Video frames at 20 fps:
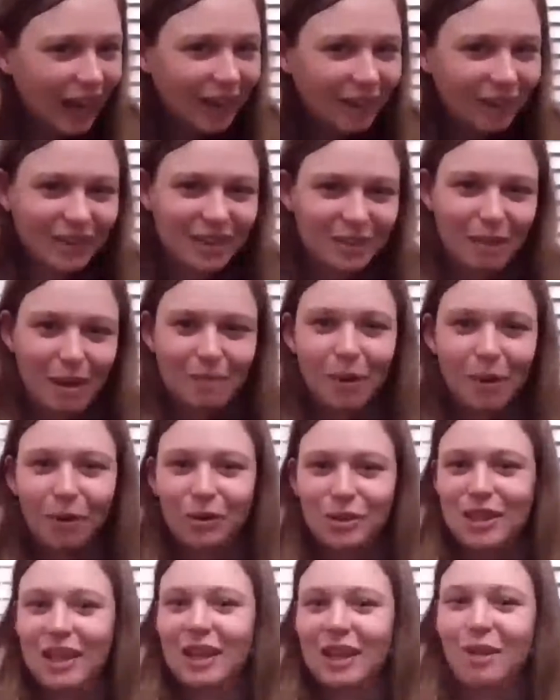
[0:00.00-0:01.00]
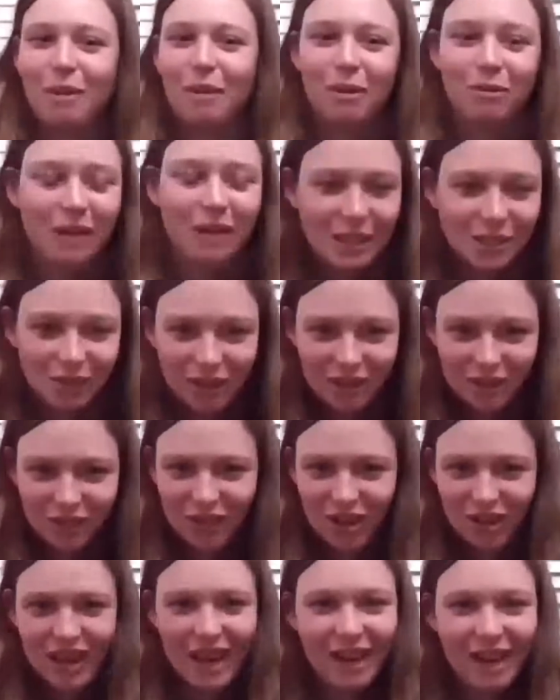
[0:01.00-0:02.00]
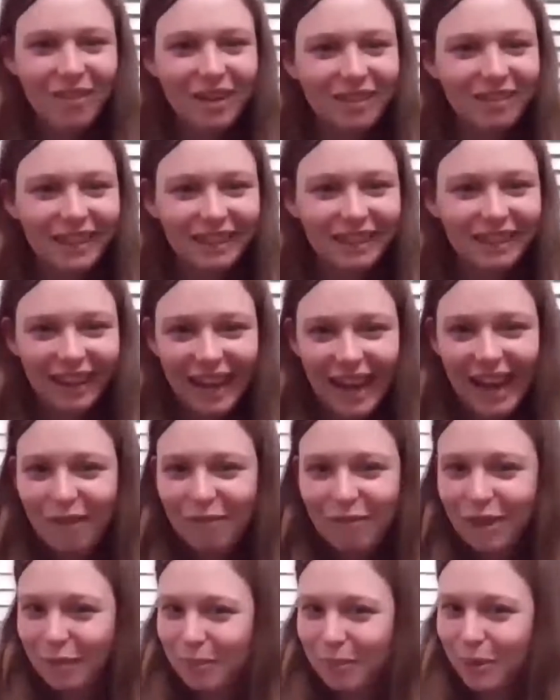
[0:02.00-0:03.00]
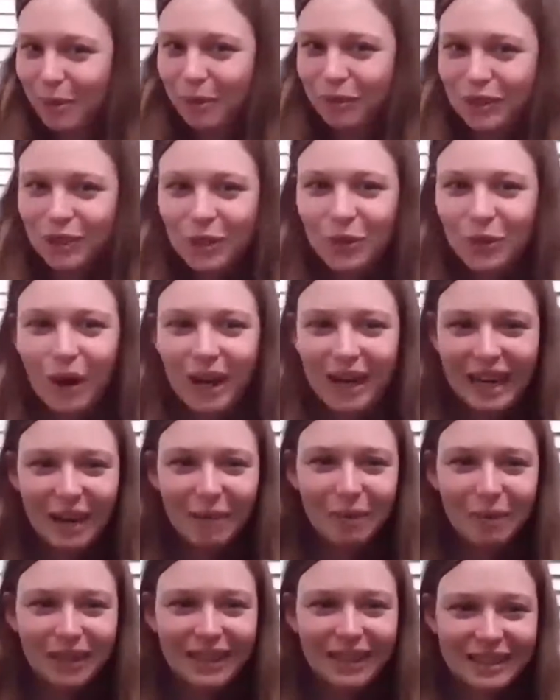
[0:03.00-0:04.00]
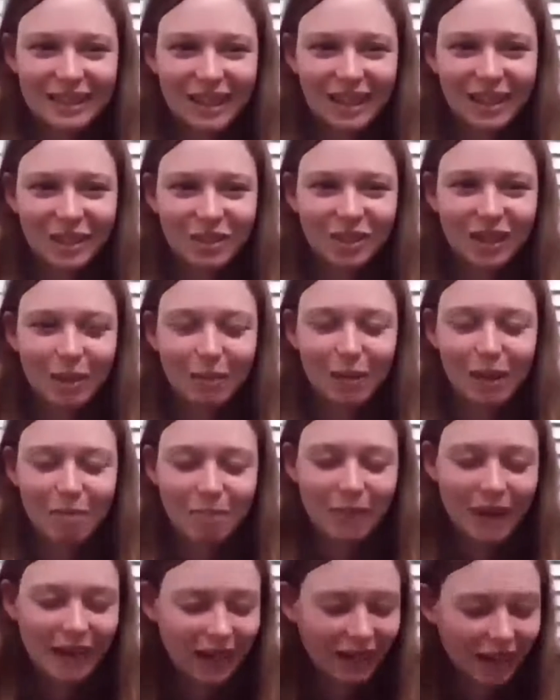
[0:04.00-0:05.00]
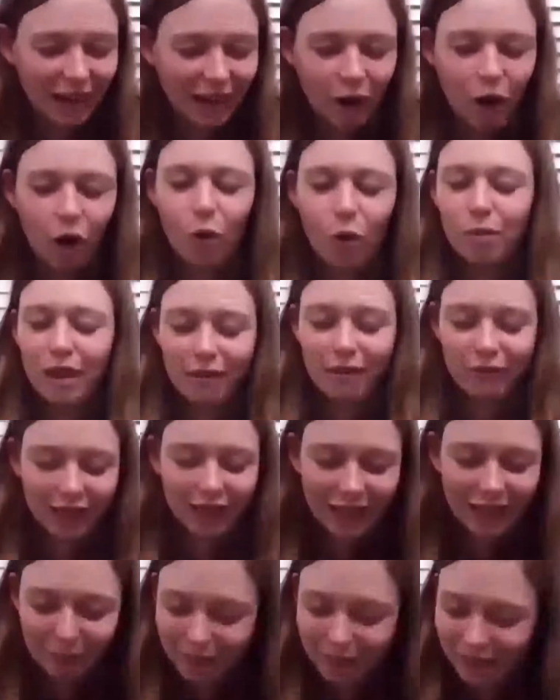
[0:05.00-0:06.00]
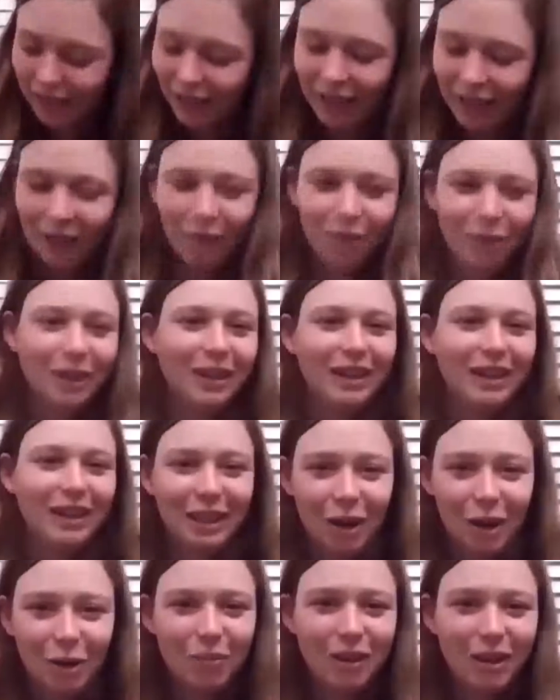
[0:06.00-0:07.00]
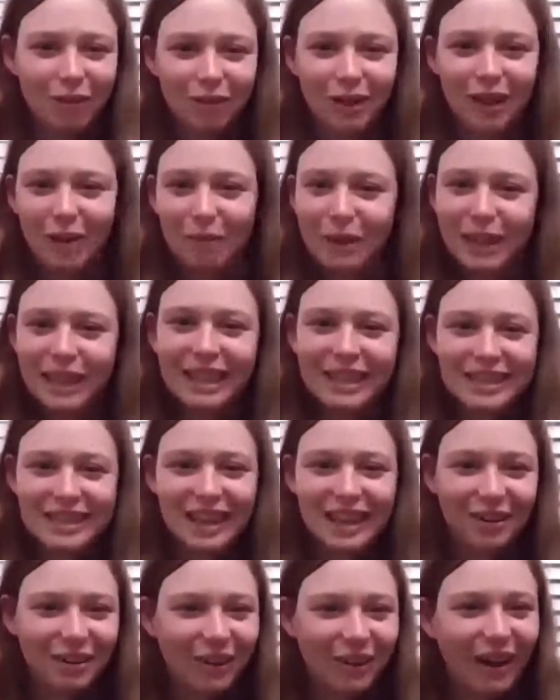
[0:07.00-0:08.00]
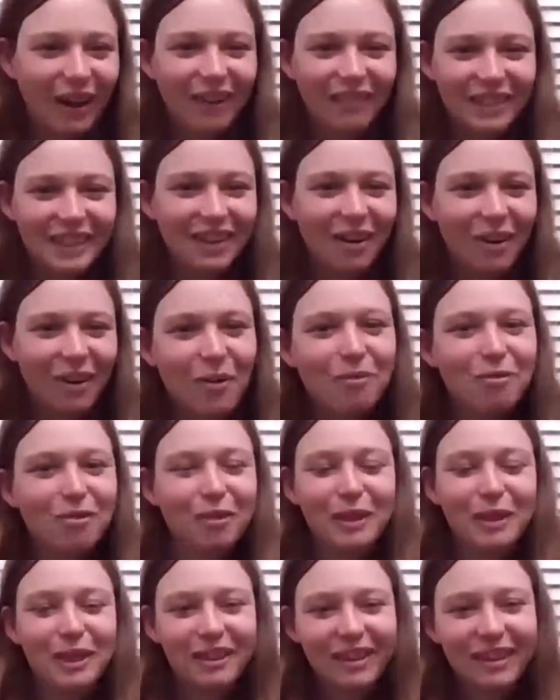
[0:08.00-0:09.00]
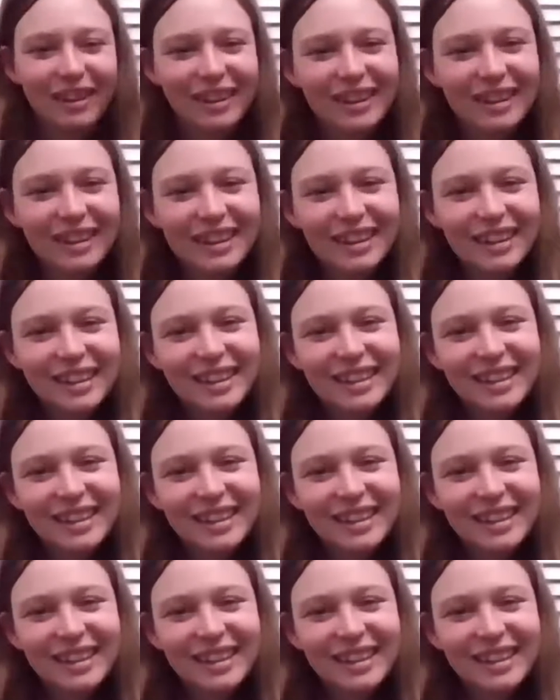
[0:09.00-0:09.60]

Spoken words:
title to my motorcycle, my race registration, everything I have that proves who I am in this country. And I'm like, man, I hope they find me. I really hope they find me because I don't know how to get home from here.